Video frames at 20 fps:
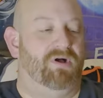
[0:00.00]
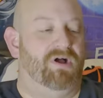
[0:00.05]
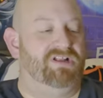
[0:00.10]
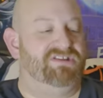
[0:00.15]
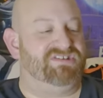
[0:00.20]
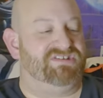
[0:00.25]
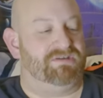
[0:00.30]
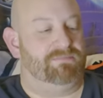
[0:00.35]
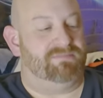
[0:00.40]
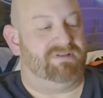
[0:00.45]
I
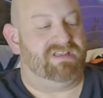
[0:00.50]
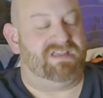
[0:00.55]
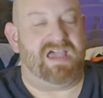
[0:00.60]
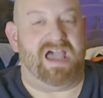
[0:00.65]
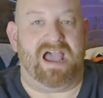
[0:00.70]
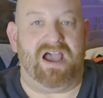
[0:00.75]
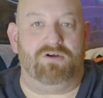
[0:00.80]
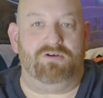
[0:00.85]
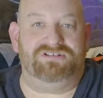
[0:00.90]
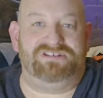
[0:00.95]
bought some
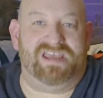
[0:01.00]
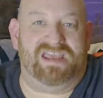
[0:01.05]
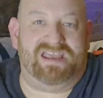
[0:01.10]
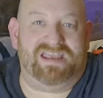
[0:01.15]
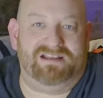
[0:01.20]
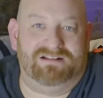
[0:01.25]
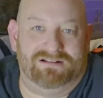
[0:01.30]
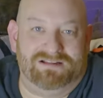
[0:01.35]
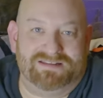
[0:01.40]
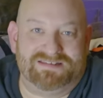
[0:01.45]

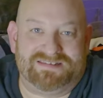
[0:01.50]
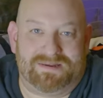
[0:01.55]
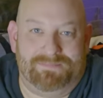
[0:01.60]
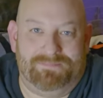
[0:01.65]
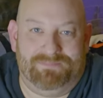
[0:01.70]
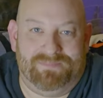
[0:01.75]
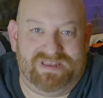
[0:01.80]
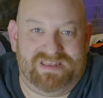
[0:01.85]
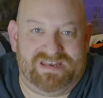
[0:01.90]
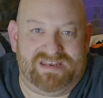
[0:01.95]
Cowtails
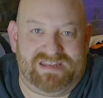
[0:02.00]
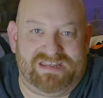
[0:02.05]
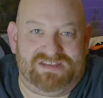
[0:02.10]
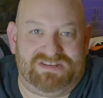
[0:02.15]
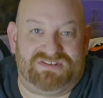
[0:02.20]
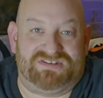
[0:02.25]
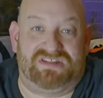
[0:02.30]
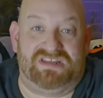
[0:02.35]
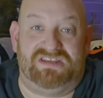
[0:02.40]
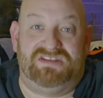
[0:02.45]

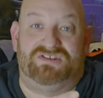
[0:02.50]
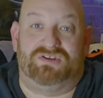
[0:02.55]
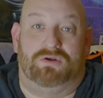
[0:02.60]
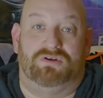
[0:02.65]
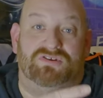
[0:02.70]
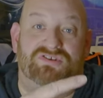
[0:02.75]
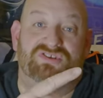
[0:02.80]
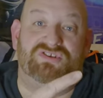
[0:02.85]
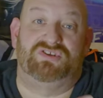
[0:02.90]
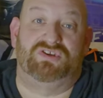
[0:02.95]
minis. These
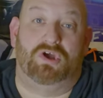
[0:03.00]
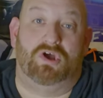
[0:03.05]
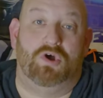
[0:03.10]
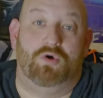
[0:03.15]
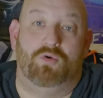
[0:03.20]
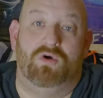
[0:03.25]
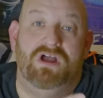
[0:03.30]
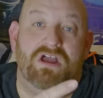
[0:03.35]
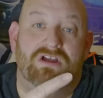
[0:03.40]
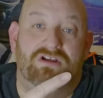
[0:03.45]
are
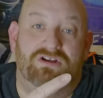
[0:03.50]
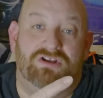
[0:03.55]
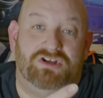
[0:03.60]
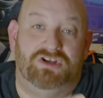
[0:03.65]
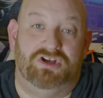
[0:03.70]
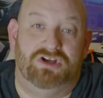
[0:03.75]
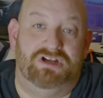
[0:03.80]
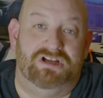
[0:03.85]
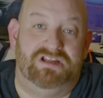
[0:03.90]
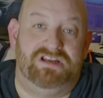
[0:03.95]
so
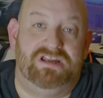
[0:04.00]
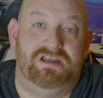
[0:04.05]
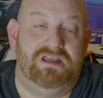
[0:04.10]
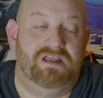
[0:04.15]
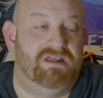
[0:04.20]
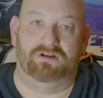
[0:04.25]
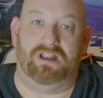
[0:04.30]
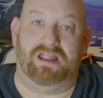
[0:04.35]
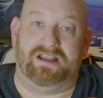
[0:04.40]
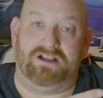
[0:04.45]
good.
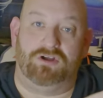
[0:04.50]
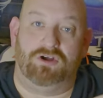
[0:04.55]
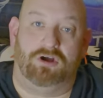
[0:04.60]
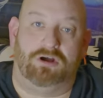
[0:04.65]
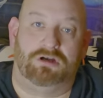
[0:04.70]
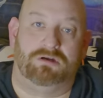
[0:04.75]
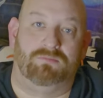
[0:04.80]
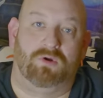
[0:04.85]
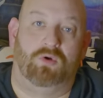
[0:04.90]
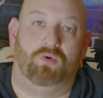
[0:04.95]
They're like
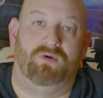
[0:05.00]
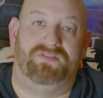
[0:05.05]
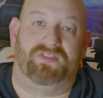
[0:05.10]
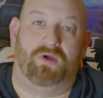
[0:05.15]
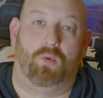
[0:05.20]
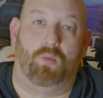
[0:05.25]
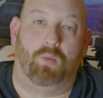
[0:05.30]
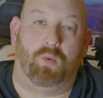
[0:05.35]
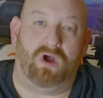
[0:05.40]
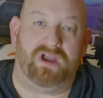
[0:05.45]
caramel
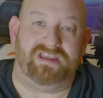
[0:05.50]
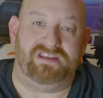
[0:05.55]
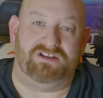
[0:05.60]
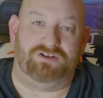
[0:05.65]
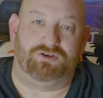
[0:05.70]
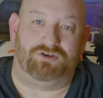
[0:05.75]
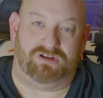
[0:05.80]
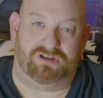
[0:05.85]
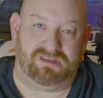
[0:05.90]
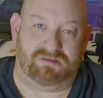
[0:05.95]
with a
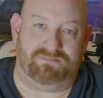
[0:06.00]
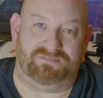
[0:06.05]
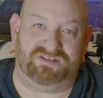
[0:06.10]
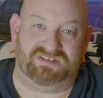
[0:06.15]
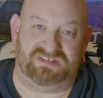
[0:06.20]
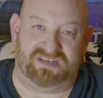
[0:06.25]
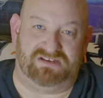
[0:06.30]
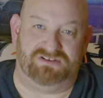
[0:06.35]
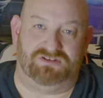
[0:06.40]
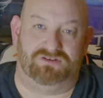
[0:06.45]
white cream
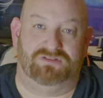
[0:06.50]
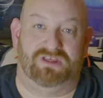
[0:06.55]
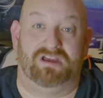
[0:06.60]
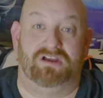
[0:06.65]
center.